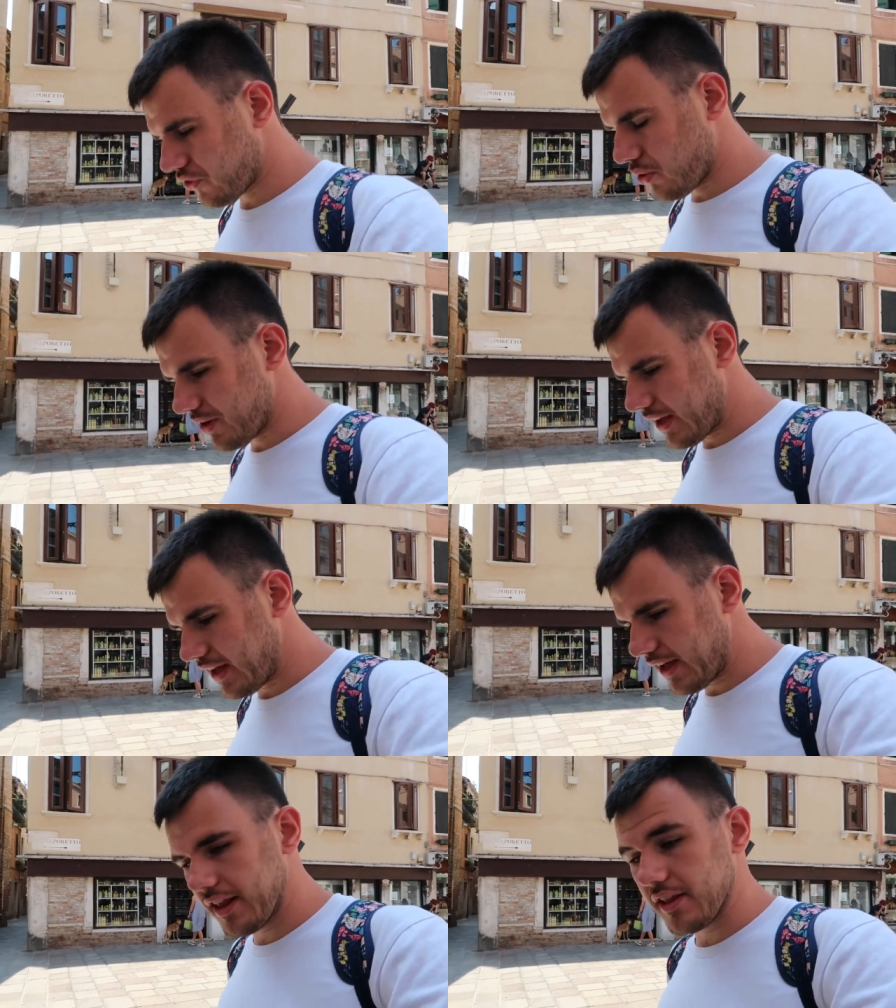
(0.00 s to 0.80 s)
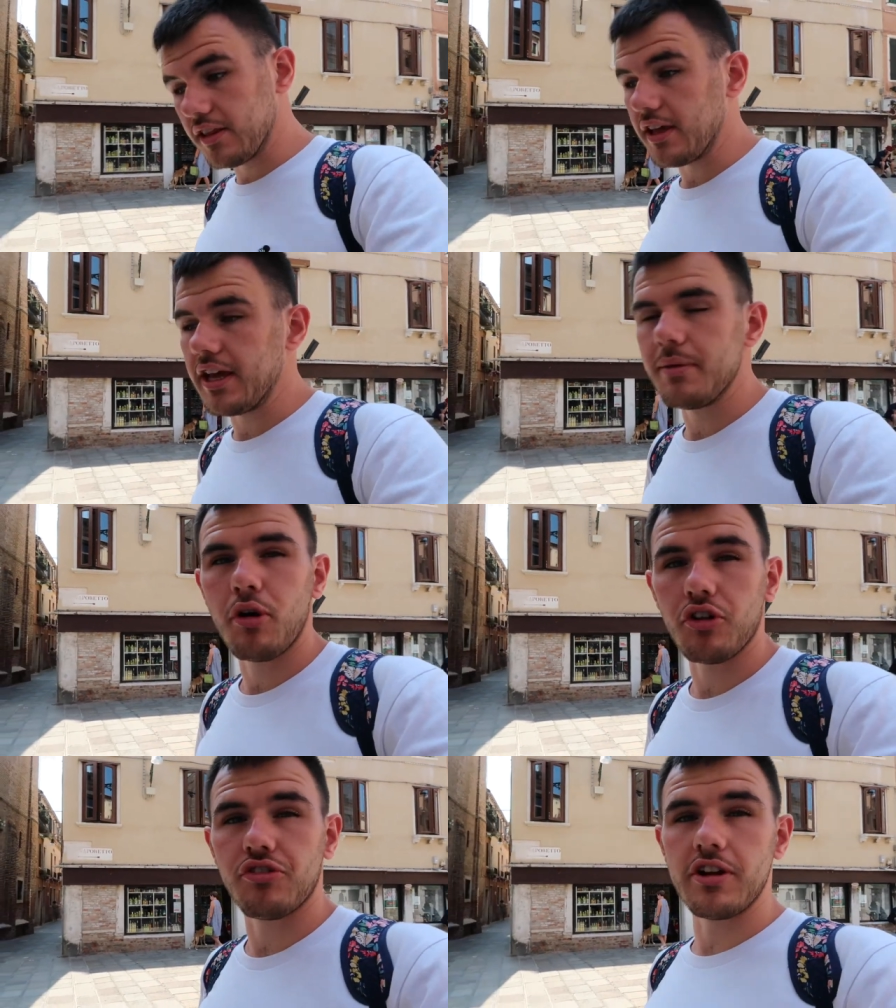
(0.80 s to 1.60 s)
Normally in the
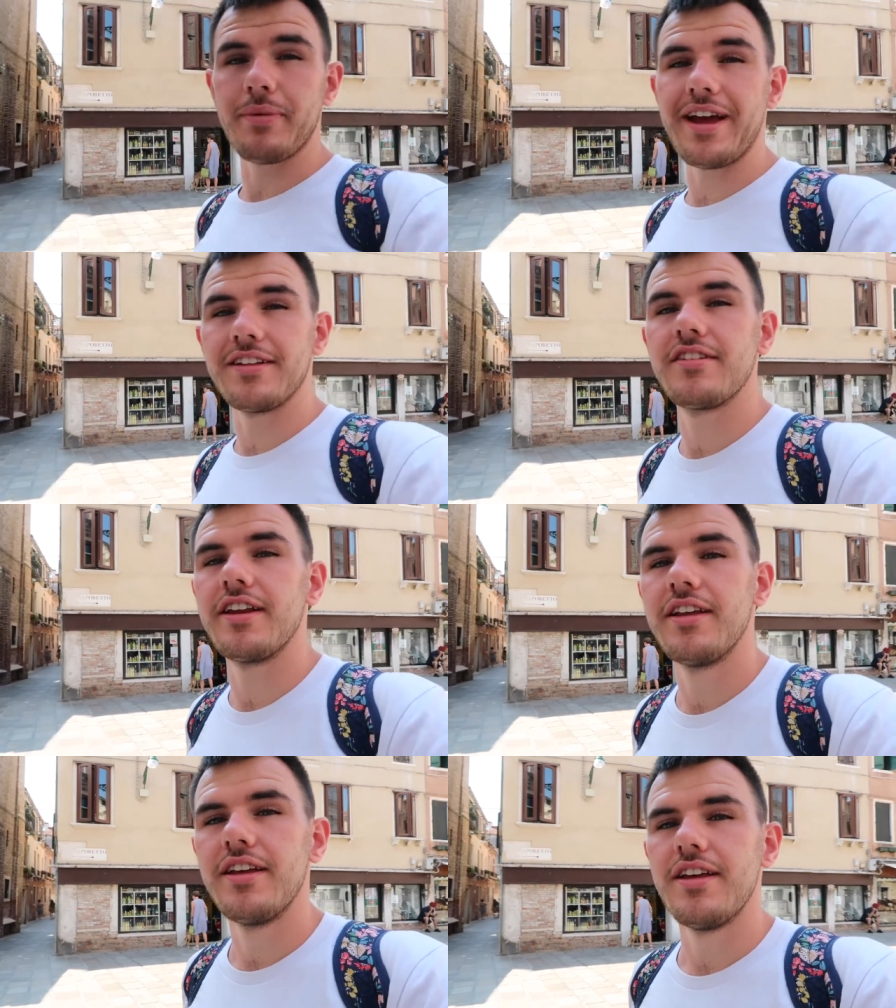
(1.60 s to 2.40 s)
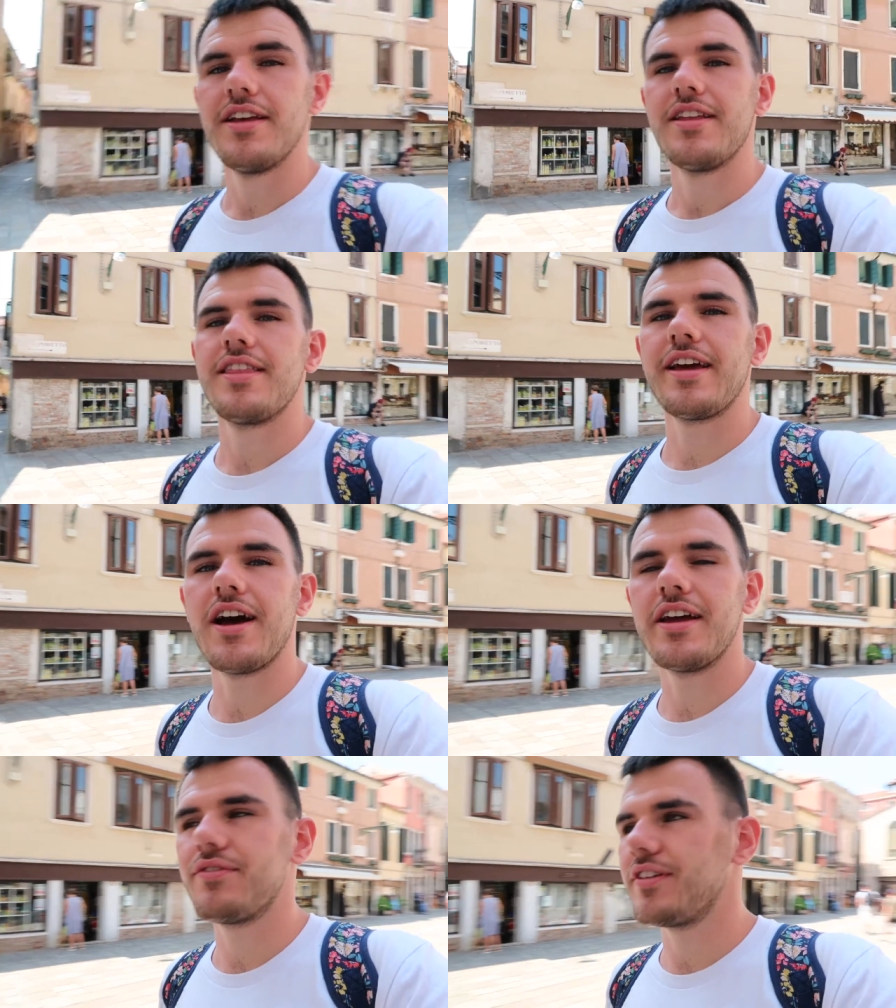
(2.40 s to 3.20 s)
pottery painting, they
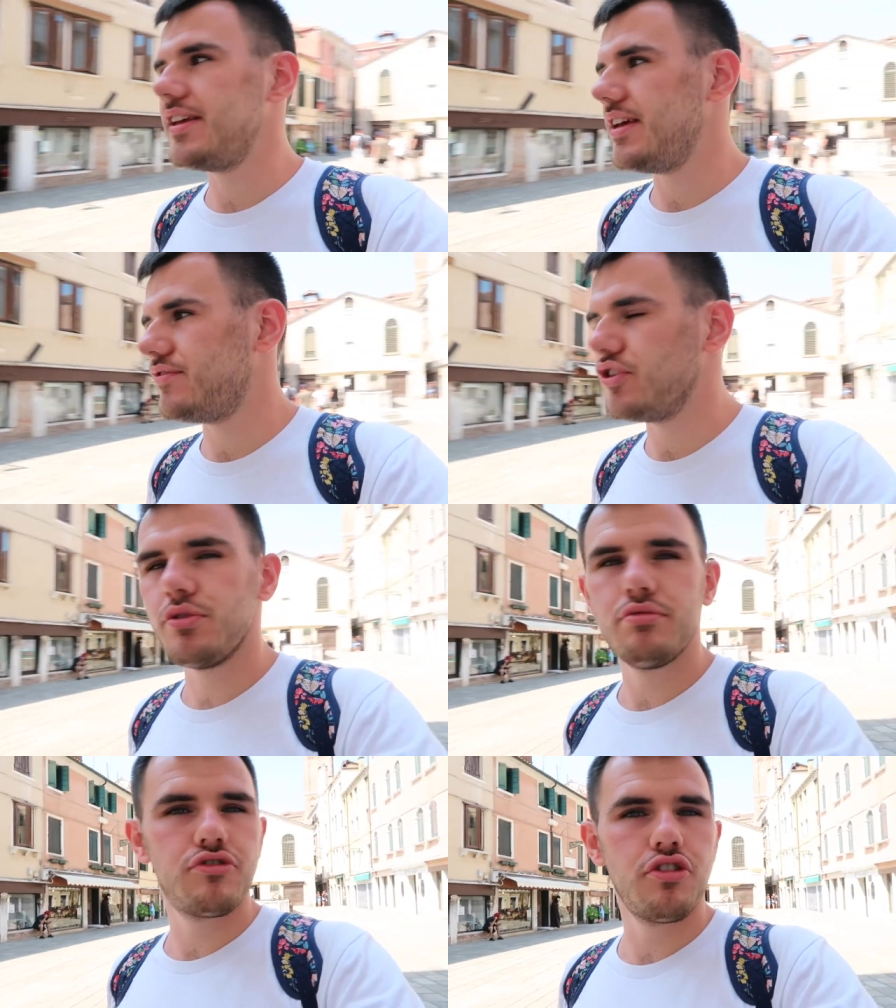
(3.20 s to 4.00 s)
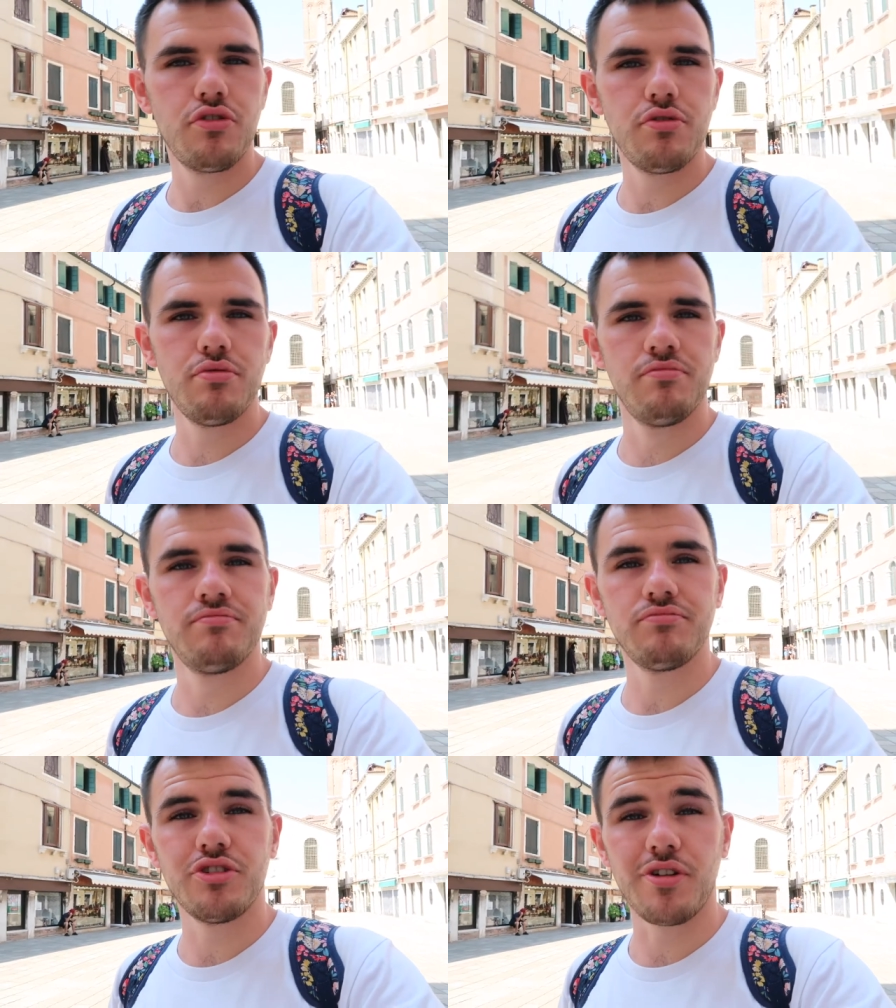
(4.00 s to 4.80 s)
kind of leave you to
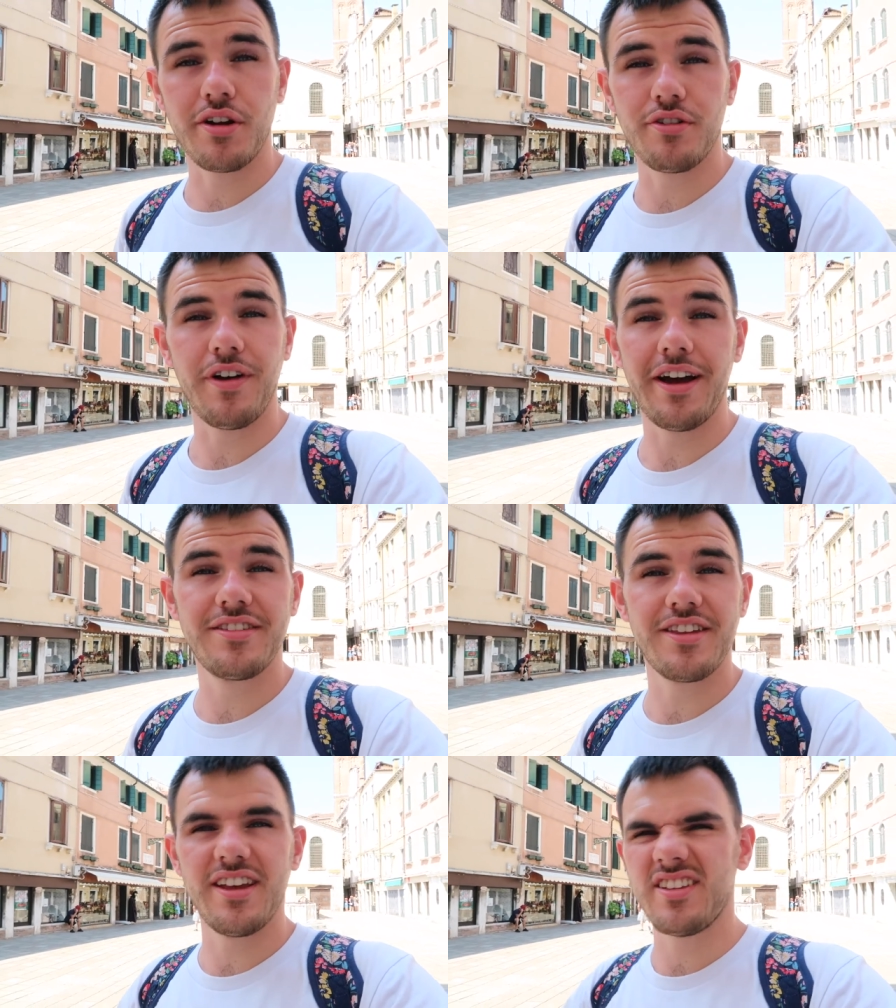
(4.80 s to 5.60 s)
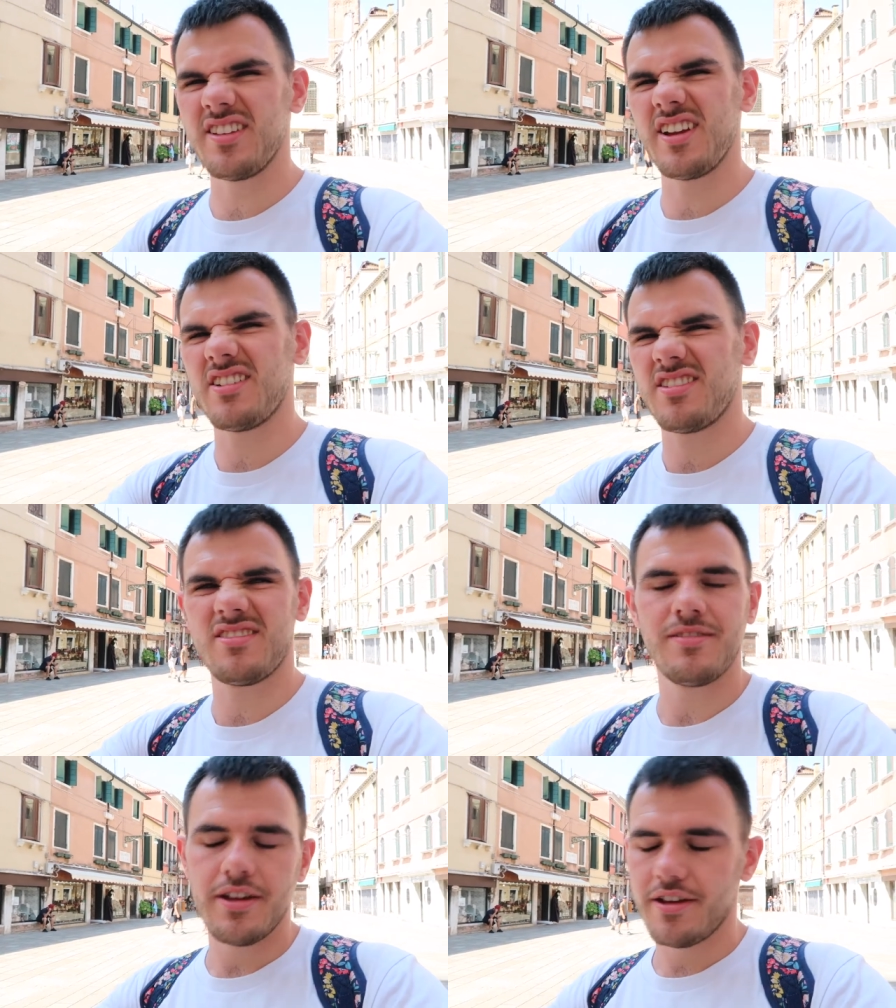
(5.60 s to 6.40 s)
your own devices and they just
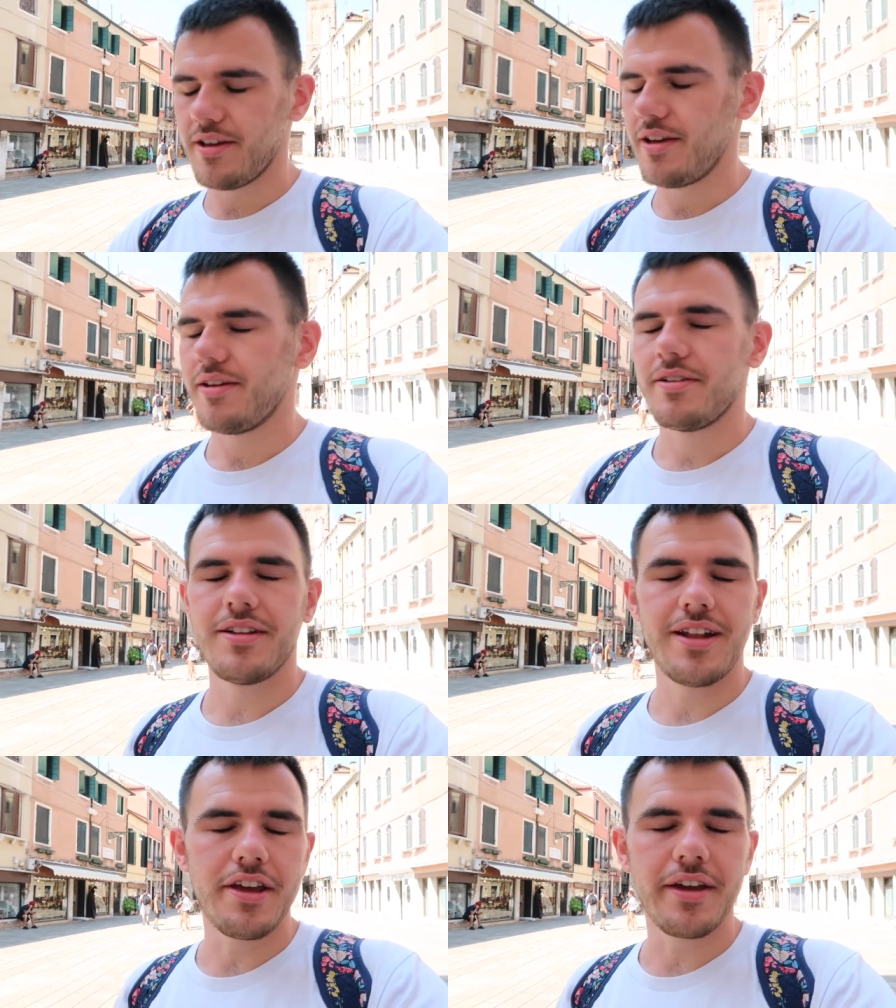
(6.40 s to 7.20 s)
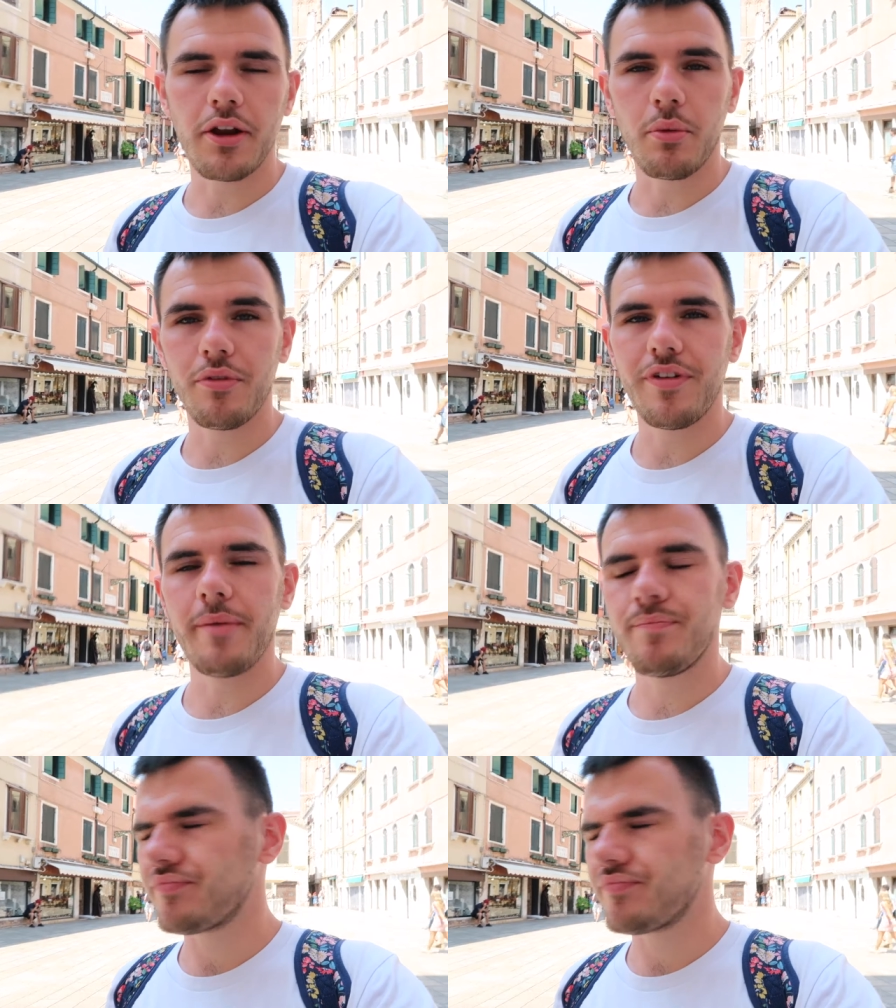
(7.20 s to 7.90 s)
let you get on with it.